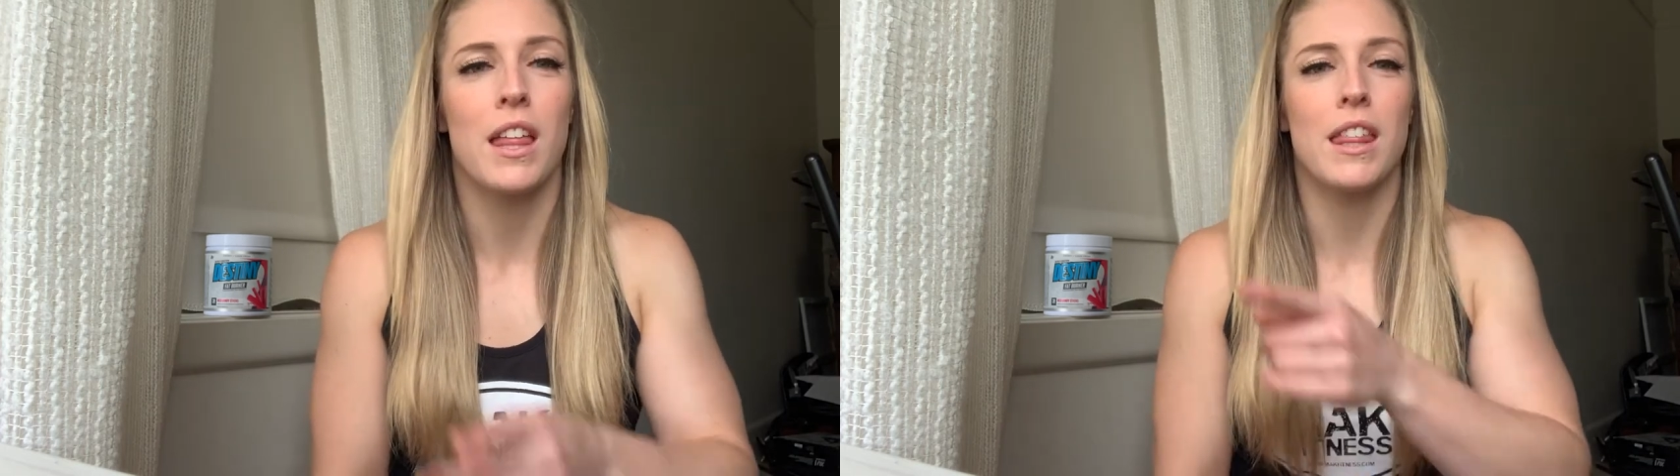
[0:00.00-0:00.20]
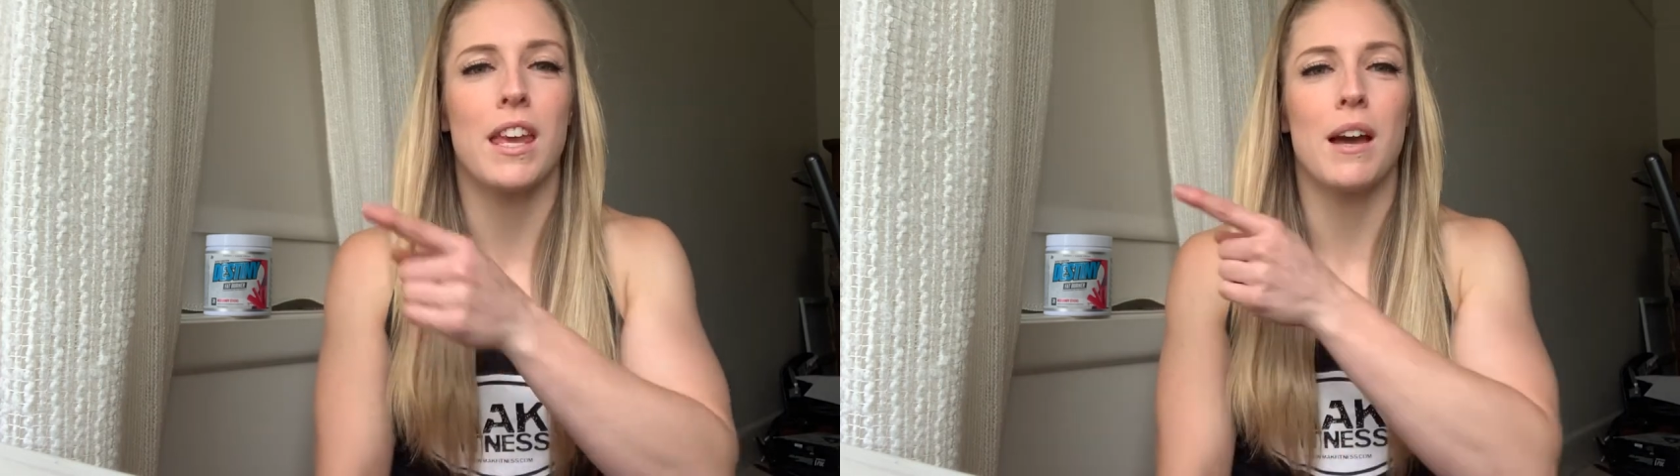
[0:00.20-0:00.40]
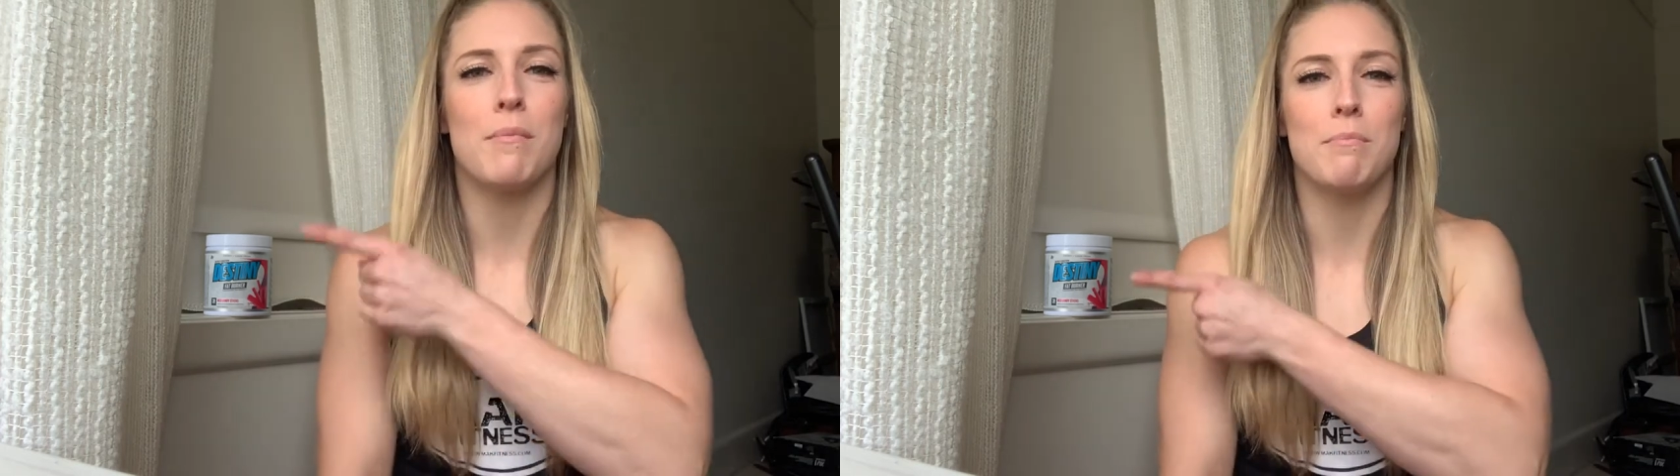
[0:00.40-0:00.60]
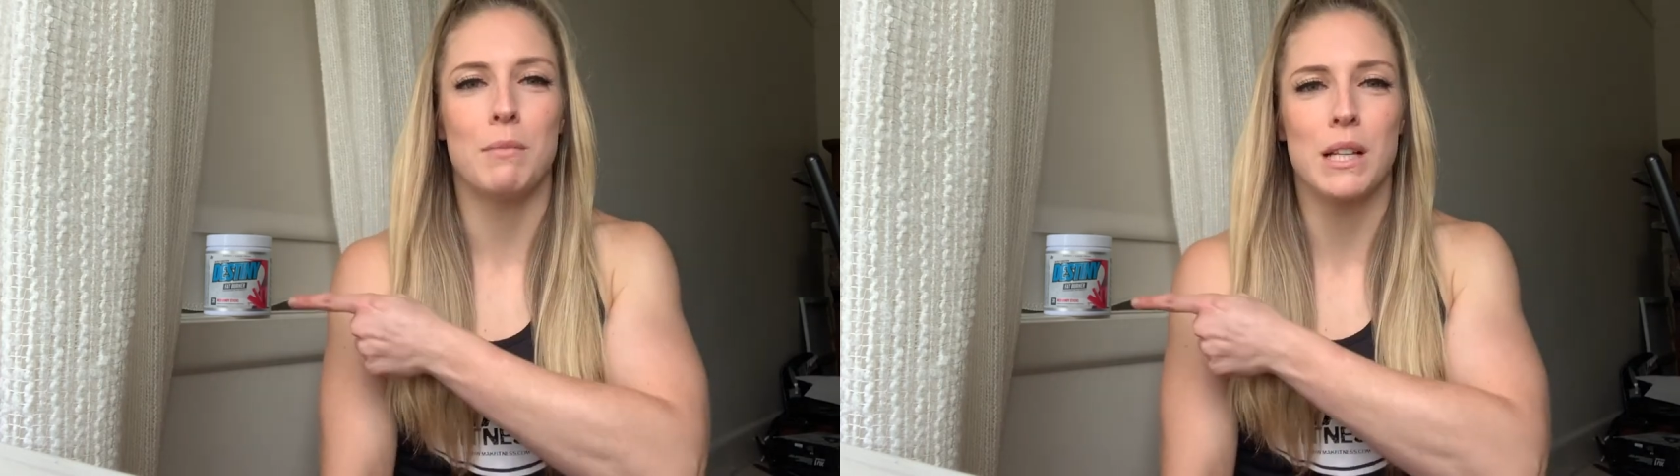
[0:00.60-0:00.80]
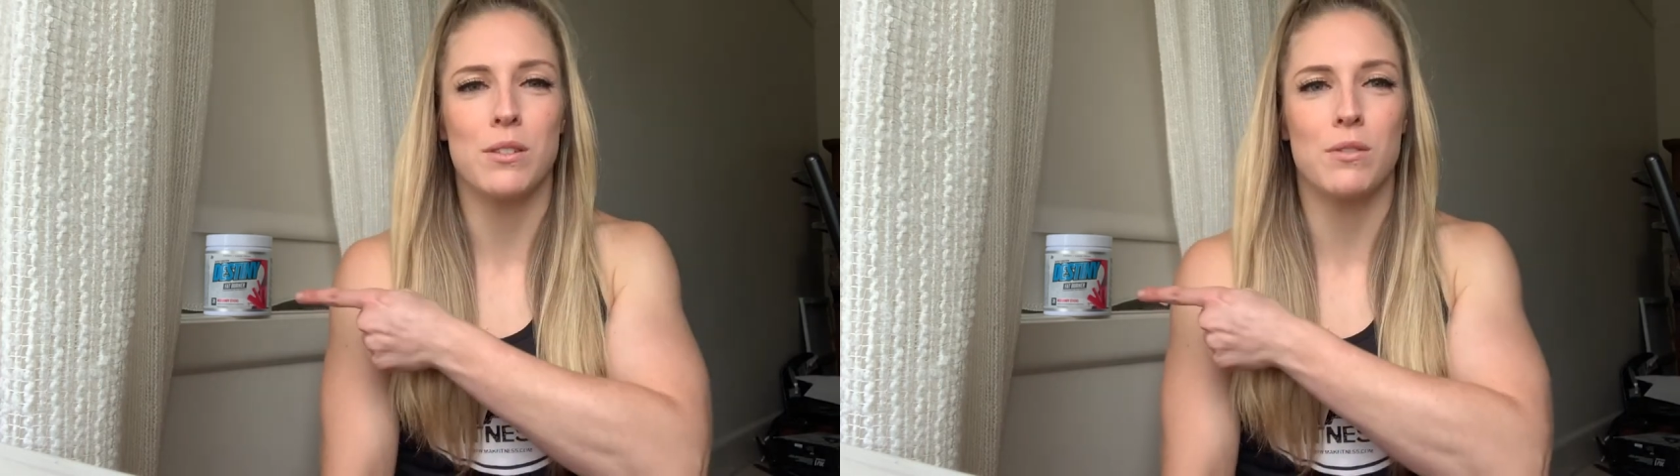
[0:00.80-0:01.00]
The
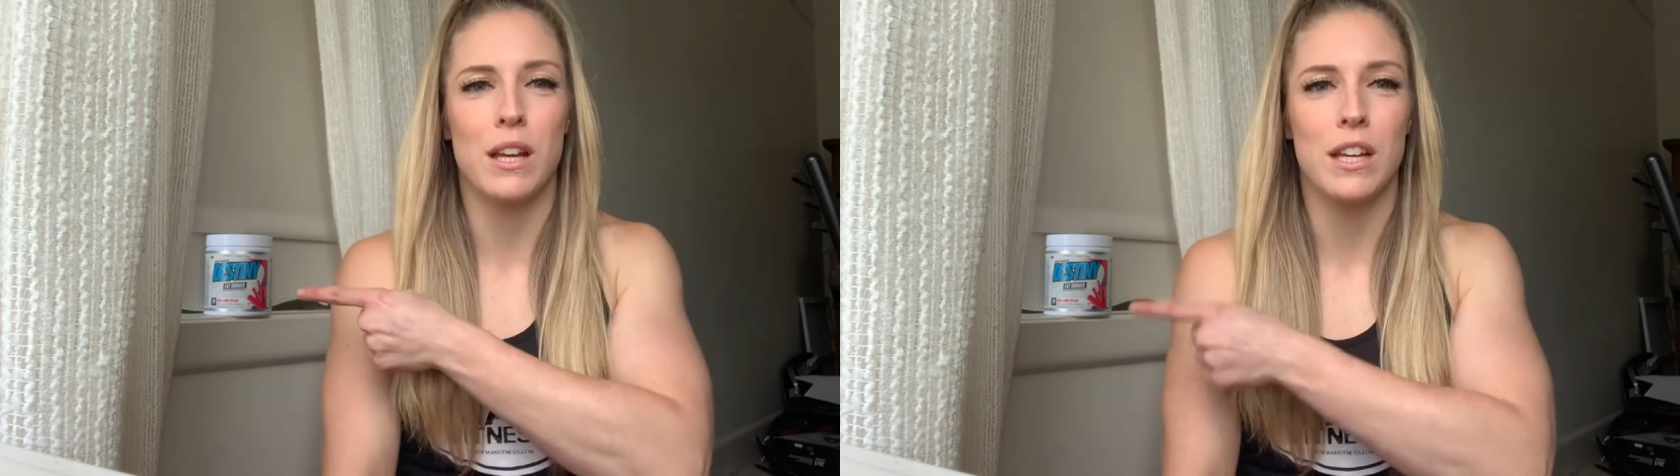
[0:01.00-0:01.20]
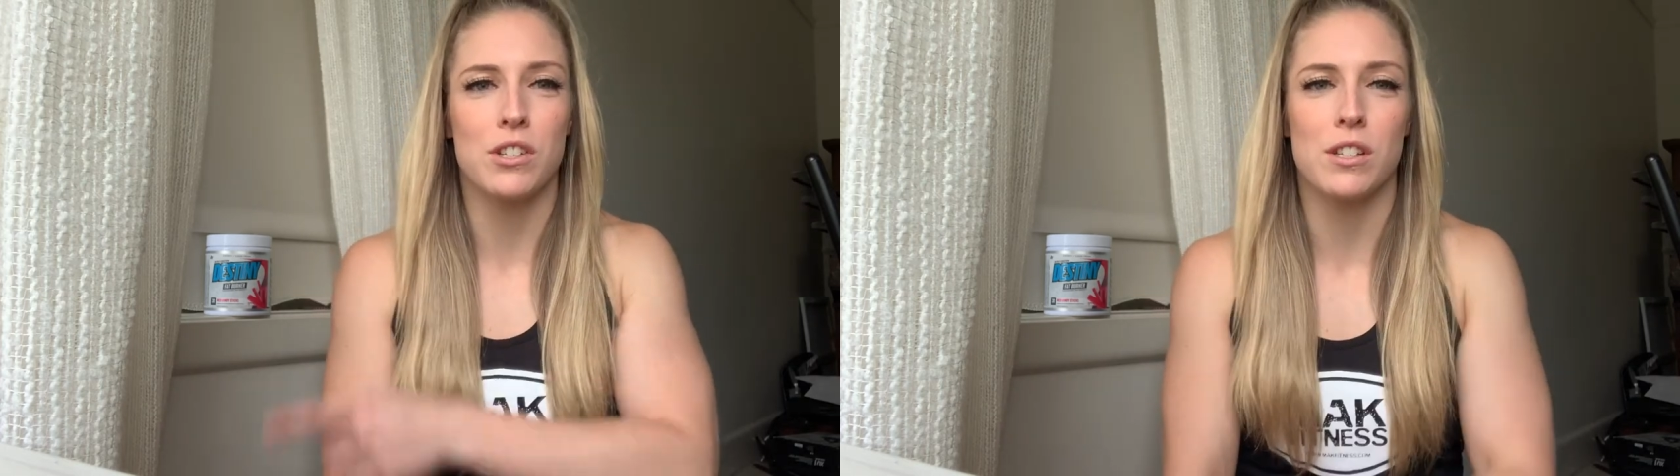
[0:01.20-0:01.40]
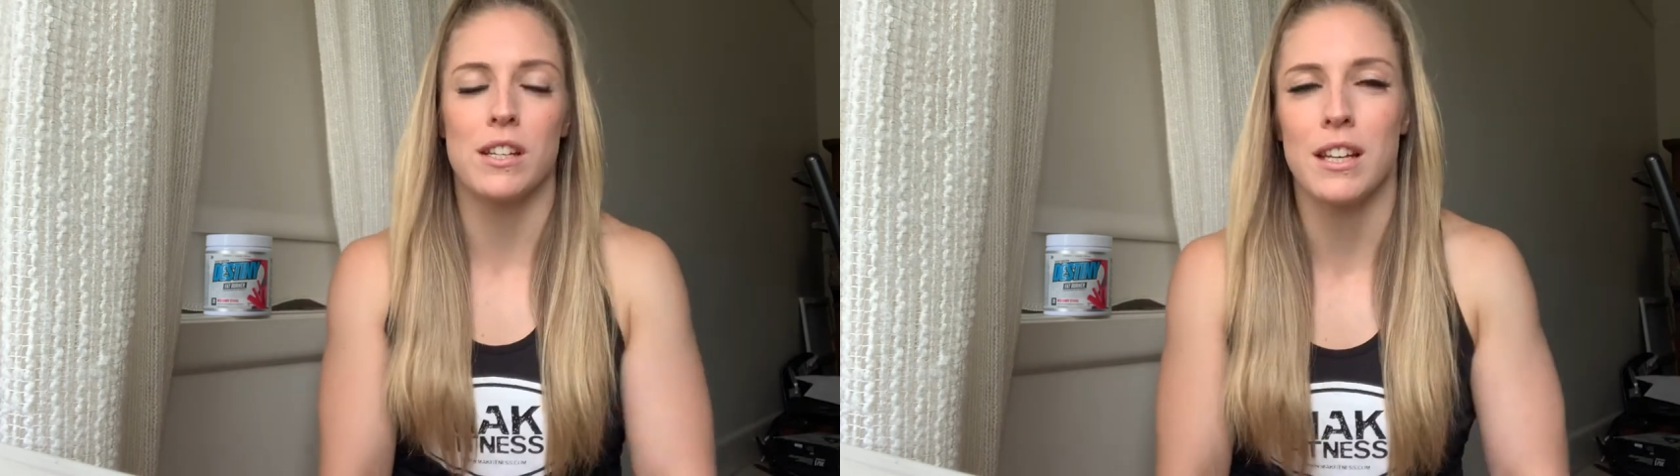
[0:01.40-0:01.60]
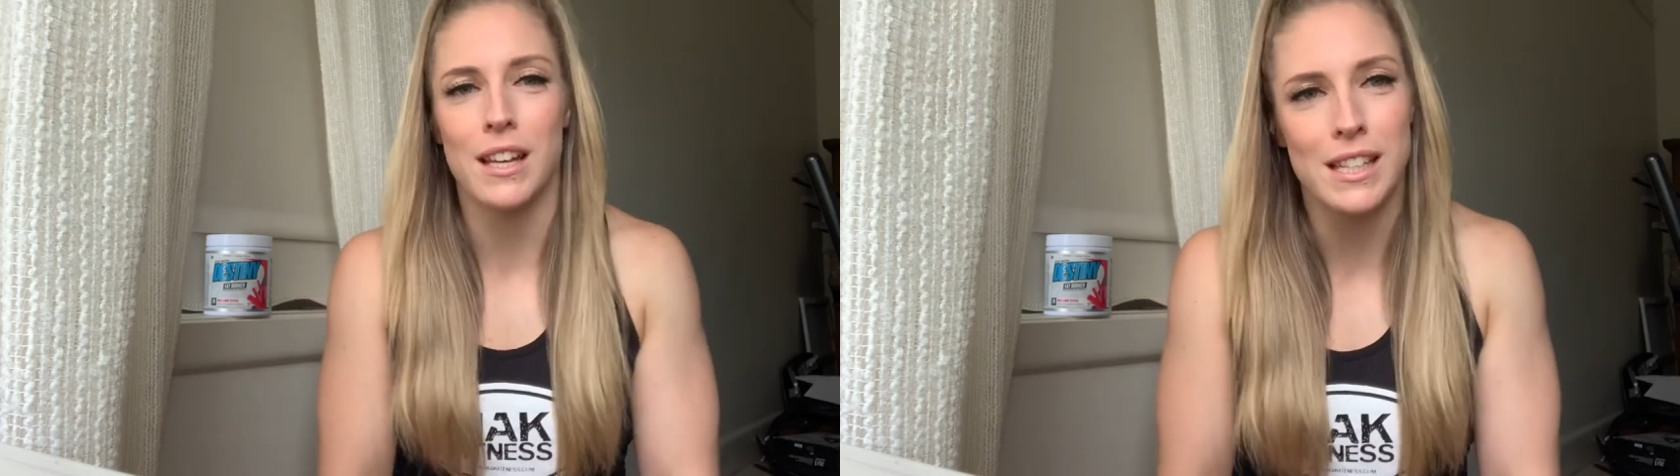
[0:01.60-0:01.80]
Muscle Nation